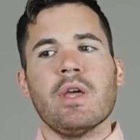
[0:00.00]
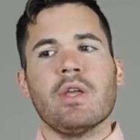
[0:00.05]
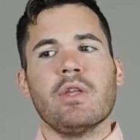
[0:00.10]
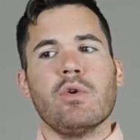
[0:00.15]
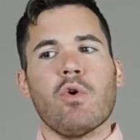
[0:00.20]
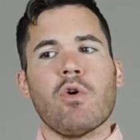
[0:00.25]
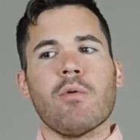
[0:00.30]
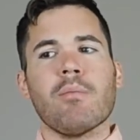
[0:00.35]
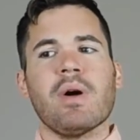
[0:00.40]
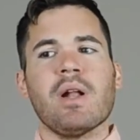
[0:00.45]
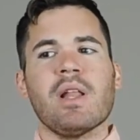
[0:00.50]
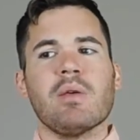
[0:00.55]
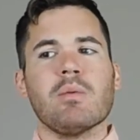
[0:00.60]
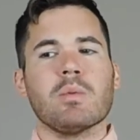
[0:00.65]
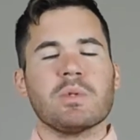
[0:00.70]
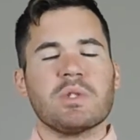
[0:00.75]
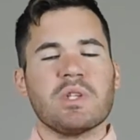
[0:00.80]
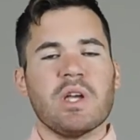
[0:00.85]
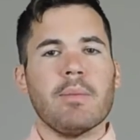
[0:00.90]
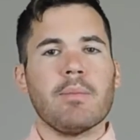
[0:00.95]
your money
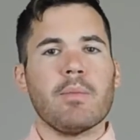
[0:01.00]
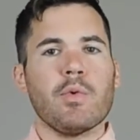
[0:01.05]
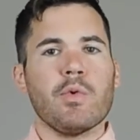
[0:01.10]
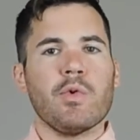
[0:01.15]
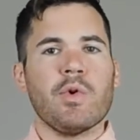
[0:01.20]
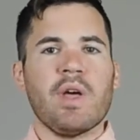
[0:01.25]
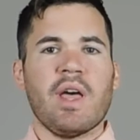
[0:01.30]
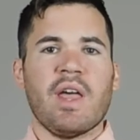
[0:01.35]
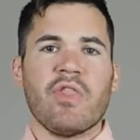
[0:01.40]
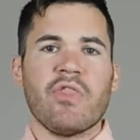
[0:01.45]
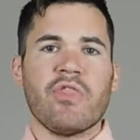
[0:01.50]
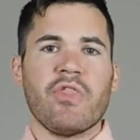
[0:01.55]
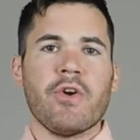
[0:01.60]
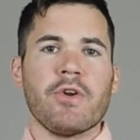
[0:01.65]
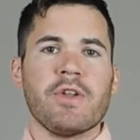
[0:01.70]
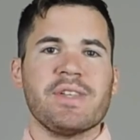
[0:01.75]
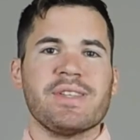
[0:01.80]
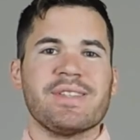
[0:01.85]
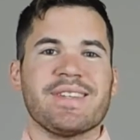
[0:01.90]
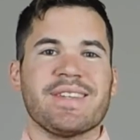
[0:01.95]
will double in
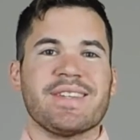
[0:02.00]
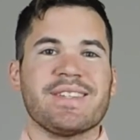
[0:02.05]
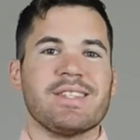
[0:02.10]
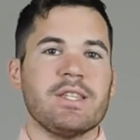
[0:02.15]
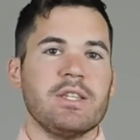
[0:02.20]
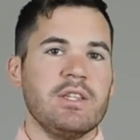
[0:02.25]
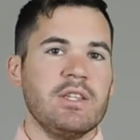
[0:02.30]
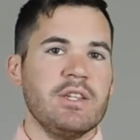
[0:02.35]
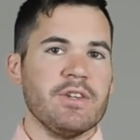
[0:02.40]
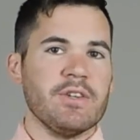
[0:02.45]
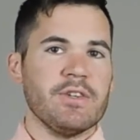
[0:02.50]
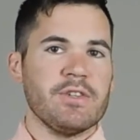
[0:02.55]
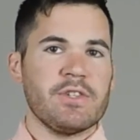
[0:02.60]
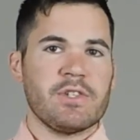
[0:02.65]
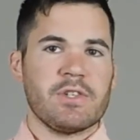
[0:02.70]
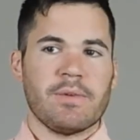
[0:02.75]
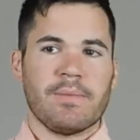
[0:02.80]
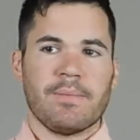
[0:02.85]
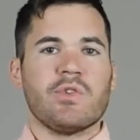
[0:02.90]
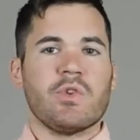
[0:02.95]
36
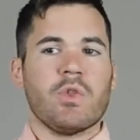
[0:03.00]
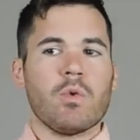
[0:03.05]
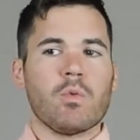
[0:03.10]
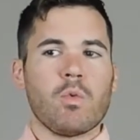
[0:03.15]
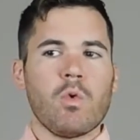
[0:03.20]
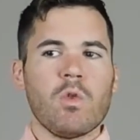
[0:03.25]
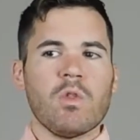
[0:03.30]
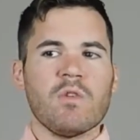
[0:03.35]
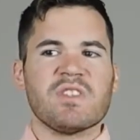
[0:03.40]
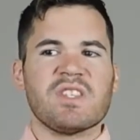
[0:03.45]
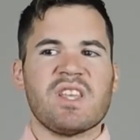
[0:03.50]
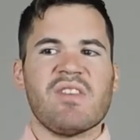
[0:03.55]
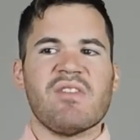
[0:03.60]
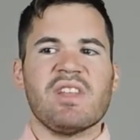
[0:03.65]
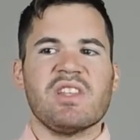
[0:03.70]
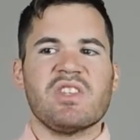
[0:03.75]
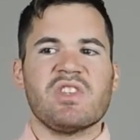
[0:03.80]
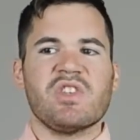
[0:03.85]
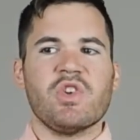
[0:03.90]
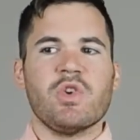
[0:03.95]
years. So the rule of
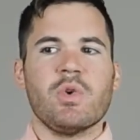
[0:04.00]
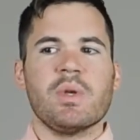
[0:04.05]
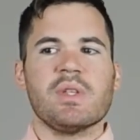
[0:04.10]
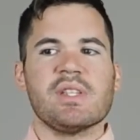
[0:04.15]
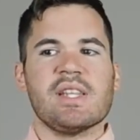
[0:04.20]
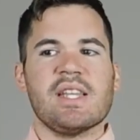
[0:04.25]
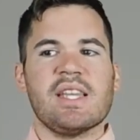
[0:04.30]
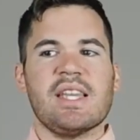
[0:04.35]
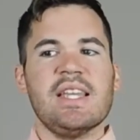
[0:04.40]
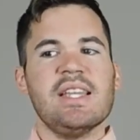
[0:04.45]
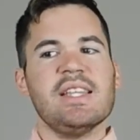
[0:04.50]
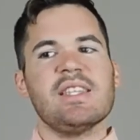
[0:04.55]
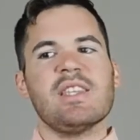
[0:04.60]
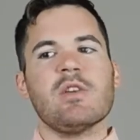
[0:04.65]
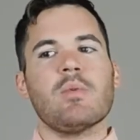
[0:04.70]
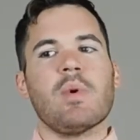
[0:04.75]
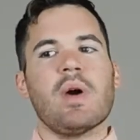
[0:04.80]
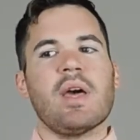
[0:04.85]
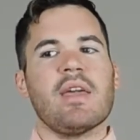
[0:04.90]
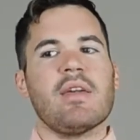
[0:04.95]
72 is an easy
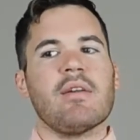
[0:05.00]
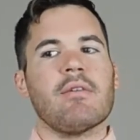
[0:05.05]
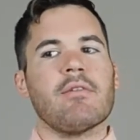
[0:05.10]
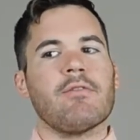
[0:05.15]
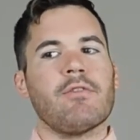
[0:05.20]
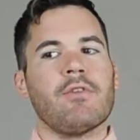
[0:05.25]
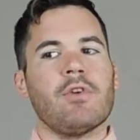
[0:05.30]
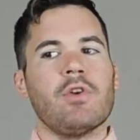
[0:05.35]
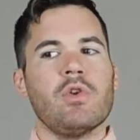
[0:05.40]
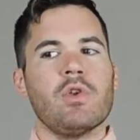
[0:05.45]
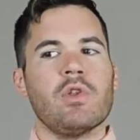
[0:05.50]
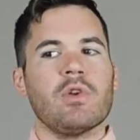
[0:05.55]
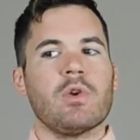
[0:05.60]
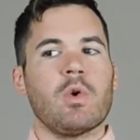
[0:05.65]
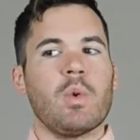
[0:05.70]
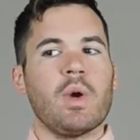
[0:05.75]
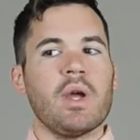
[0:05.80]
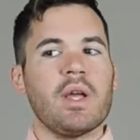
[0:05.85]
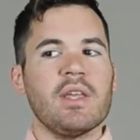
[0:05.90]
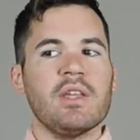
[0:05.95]
way for you to
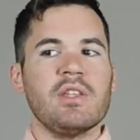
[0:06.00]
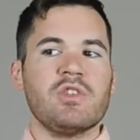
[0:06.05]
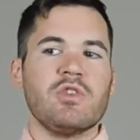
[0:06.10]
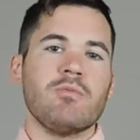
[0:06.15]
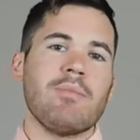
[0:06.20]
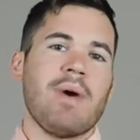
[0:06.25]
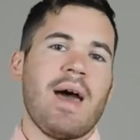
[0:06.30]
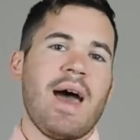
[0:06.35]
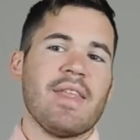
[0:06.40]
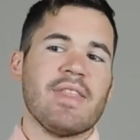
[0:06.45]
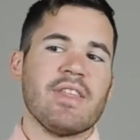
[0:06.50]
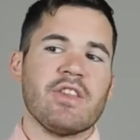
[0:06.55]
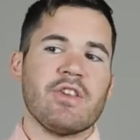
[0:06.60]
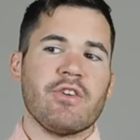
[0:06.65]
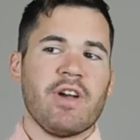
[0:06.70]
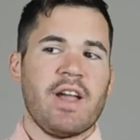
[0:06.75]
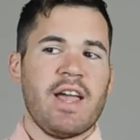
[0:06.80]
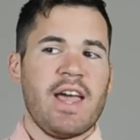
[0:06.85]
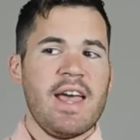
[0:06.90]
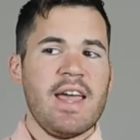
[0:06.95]
quickly do math in
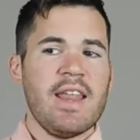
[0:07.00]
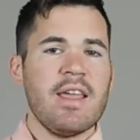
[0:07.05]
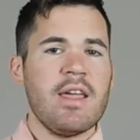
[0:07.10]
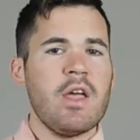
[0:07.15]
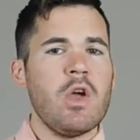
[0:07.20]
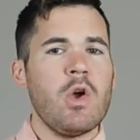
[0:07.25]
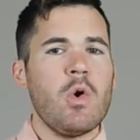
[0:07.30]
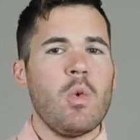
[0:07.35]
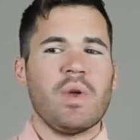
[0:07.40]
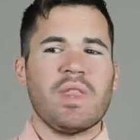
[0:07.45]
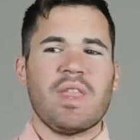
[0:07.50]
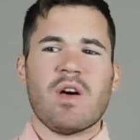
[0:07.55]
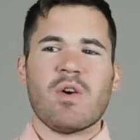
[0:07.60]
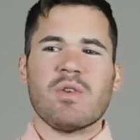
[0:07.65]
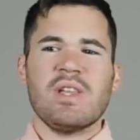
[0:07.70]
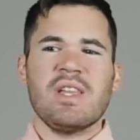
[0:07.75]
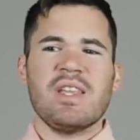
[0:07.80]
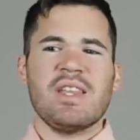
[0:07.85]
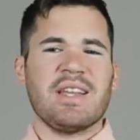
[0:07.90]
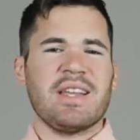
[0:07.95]
your head without
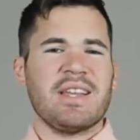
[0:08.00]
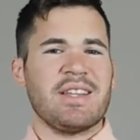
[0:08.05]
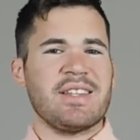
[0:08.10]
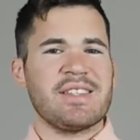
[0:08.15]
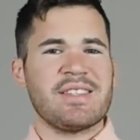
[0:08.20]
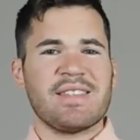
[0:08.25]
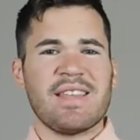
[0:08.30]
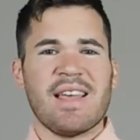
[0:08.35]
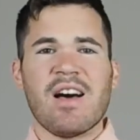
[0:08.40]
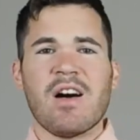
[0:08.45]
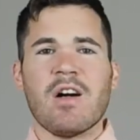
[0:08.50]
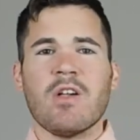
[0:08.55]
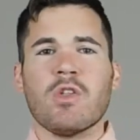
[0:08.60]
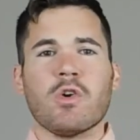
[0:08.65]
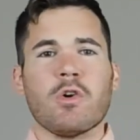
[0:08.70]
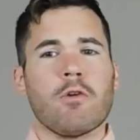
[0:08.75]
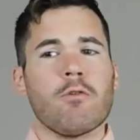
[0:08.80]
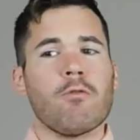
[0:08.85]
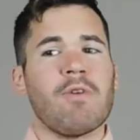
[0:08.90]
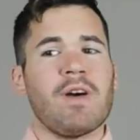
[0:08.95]
needing Excel
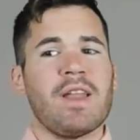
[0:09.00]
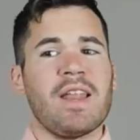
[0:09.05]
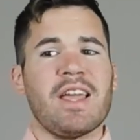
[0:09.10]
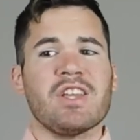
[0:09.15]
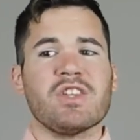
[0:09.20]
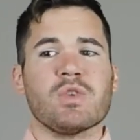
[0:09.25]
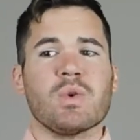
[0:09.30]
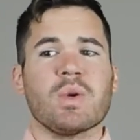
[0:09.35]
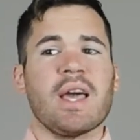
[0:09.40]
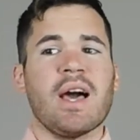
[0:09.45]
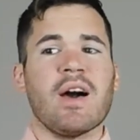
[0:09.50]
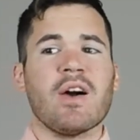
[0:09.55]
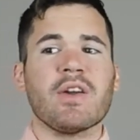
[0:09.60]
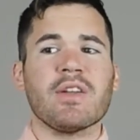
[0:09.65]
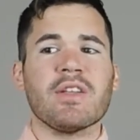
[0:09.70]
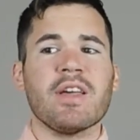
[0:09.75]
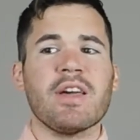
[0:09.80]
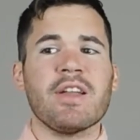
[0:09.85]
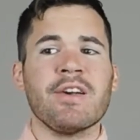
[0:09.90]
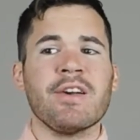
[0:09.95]
or a financial
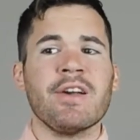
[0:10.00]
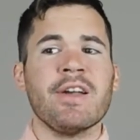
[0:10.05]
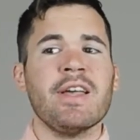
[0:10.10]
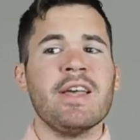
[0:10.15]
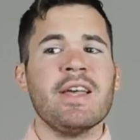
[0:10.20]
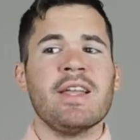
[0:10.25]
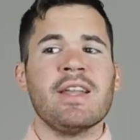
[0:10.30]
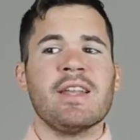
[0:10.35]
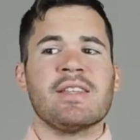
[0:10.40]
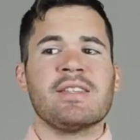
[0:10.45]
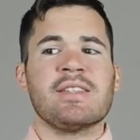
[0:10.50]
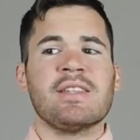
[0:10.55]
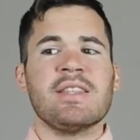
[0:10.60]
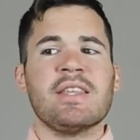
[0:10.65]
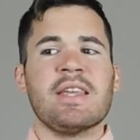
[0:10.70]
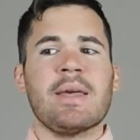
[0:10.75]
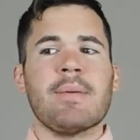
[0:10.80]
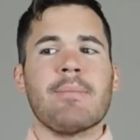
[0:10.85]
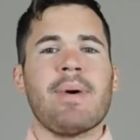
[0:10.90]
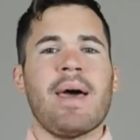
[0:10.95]
calculator to see
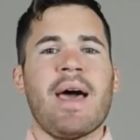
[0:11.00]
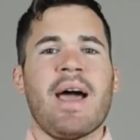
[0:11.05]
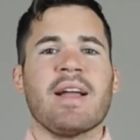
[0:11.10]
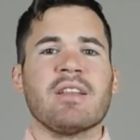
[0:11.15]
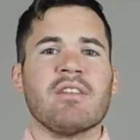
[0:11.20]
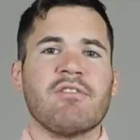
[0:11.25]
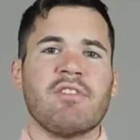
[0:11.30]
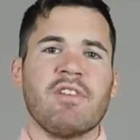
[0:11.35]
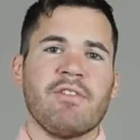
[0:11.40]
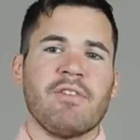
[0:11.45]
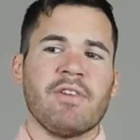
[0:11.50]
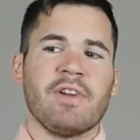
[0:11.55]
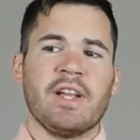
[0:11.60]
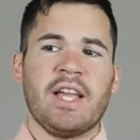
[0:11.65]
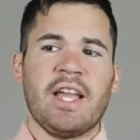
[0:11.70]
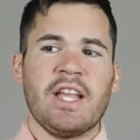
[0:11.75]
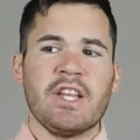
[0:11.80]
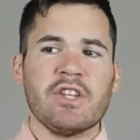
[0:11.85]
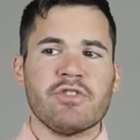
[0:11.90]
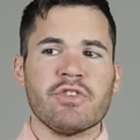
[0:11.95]
the impact of different
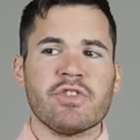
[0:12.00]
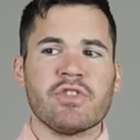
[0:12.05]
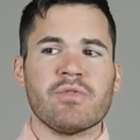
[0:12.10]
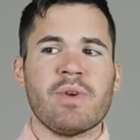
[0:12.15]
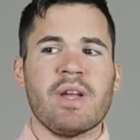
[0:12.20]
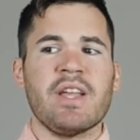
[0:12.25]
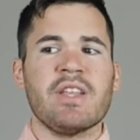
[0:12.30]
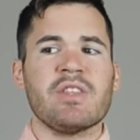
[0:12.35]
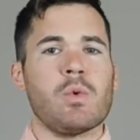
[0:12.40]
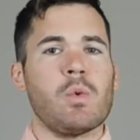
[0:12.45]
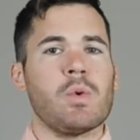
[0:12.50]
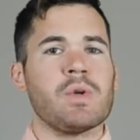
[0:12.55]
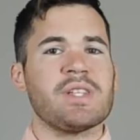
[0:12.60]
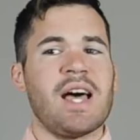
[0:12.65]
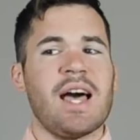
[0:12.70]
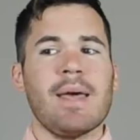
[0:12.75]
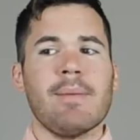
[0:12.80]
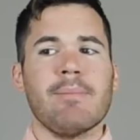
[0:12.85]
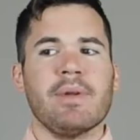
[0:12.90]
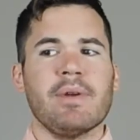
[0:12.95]
interest rates or
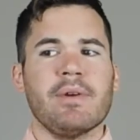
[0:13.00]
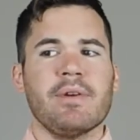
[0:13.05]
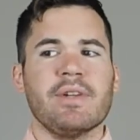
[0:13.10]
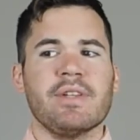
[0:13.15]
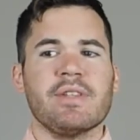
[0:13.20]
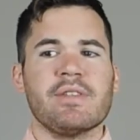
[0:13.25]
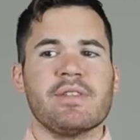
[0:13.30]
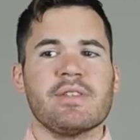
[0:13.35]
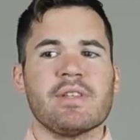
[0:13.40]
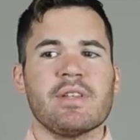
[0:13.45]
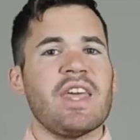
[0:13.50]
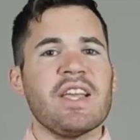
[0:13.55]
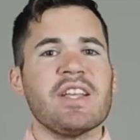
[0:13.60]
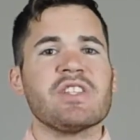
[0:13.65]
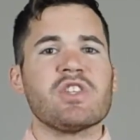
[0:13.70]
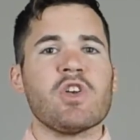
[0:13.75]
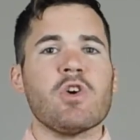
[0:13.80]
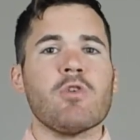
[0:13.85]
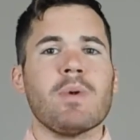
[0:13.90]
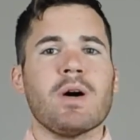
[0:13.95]
time periods. Thanks
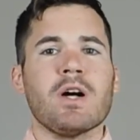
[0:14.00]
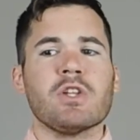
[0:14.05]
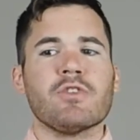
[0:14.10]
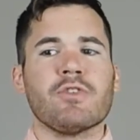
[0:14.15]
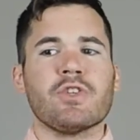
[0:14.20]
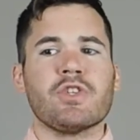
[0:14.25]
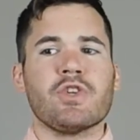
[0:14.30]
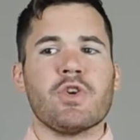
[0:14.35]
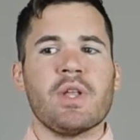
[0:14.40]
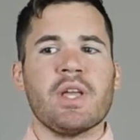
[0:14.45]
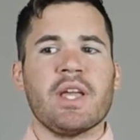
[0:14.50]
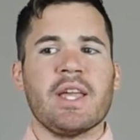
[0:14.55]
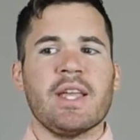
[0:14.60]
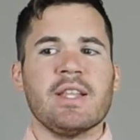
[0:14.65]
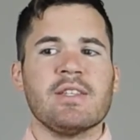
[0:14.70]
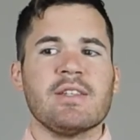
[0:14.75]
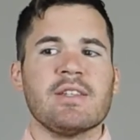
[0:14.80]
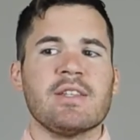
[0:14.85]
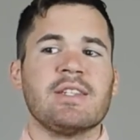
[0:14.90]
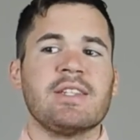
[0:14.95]
so much for tuning
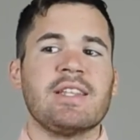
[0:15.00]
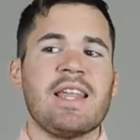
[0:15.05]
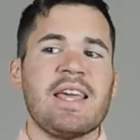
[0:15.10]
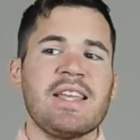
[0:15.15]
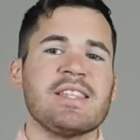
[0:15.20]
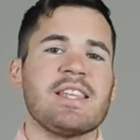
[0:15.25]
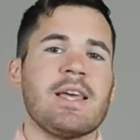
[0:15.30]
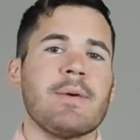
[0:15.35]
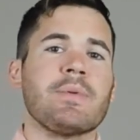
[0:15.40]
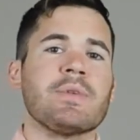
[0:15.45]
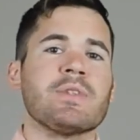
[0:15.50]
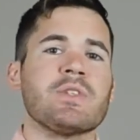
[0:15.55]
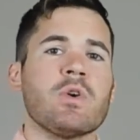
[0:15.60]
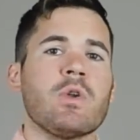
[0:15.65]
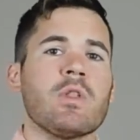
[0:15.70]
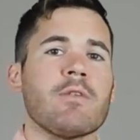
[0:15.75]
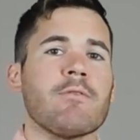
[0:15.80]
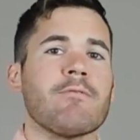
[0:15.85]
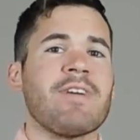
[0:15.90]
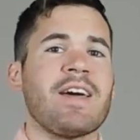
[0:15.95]
in to today's episode
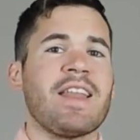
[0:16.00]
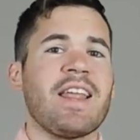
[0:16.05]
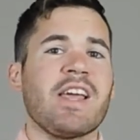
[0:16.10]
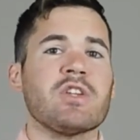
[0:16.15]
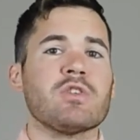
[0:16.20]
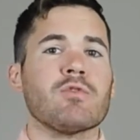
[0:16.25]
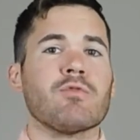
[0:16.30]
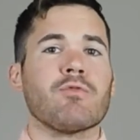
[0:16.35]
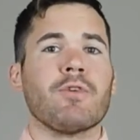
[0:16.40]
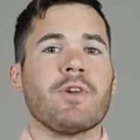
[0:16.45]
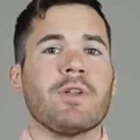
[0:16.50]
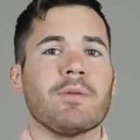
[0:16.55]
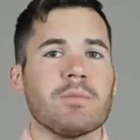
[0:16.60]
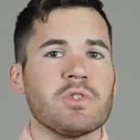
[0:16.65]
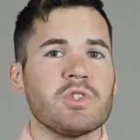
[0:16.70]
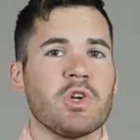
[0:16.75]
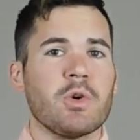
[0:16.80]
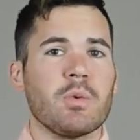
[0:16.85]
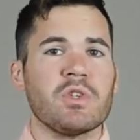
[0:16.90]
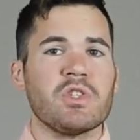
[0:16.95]
of the Financial Freedom
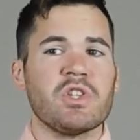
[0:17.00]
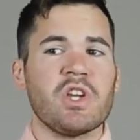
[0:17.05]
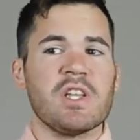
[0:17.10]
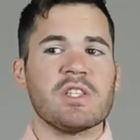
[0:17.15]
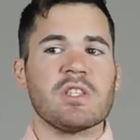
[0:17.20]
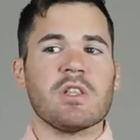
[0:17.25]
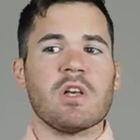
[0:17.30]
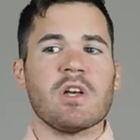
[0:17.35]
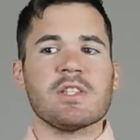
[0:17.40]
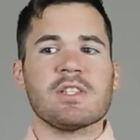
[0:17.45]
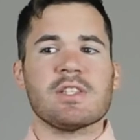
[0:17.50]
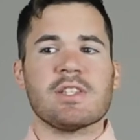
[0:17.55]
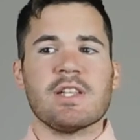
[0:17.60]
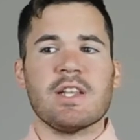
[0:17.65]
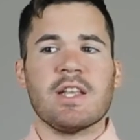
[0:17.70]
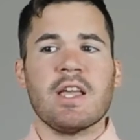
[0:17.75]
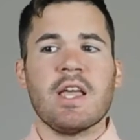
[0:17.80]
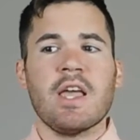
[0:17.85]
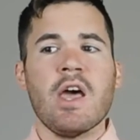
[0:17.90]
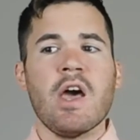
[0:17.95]
Show with Chase Lawson.